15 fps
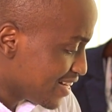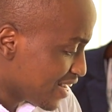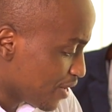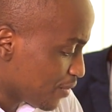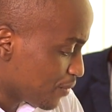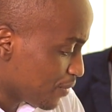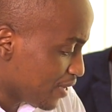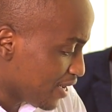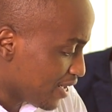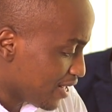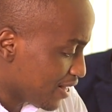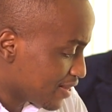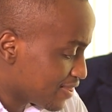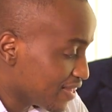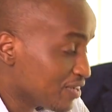Now,
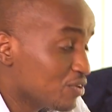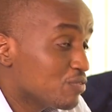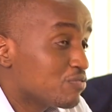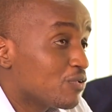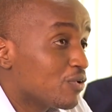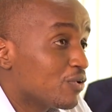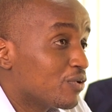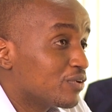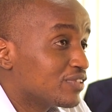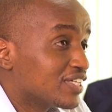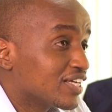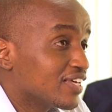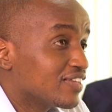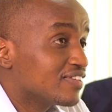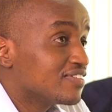thank you for
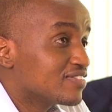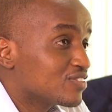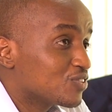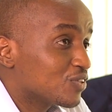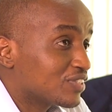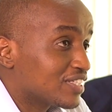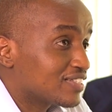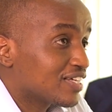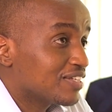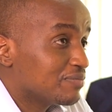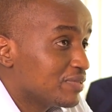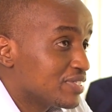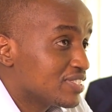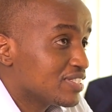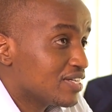taking this short
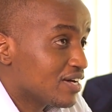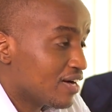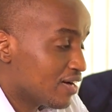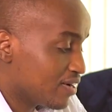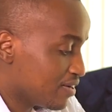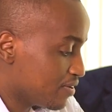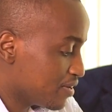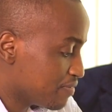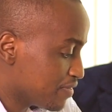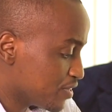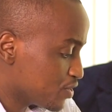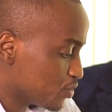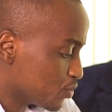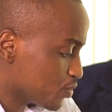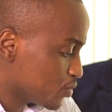assignment on a very
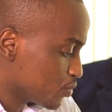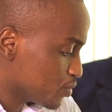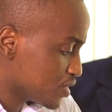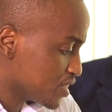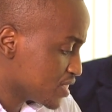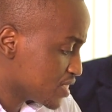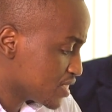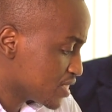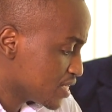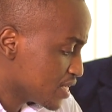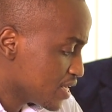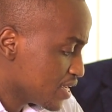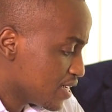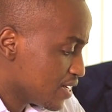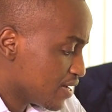short notice.
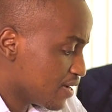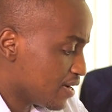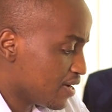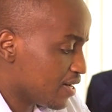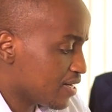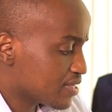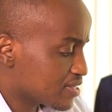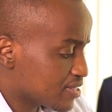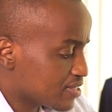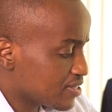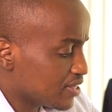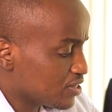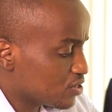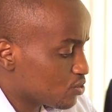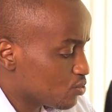
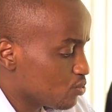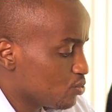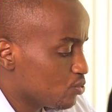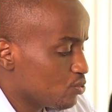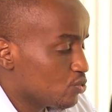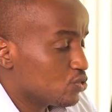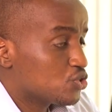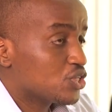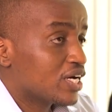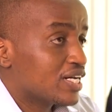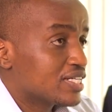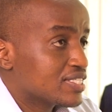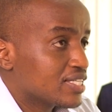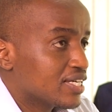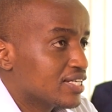Straight to
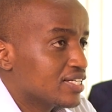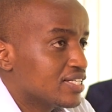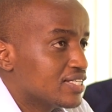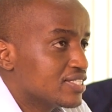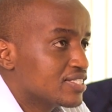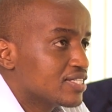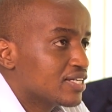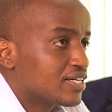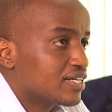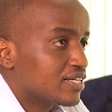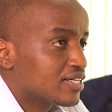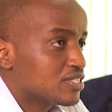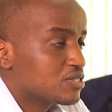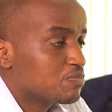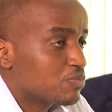Charles and his
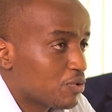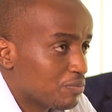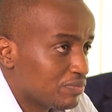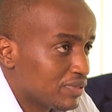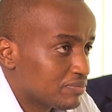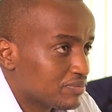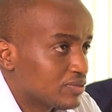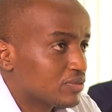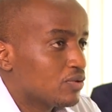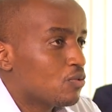problems.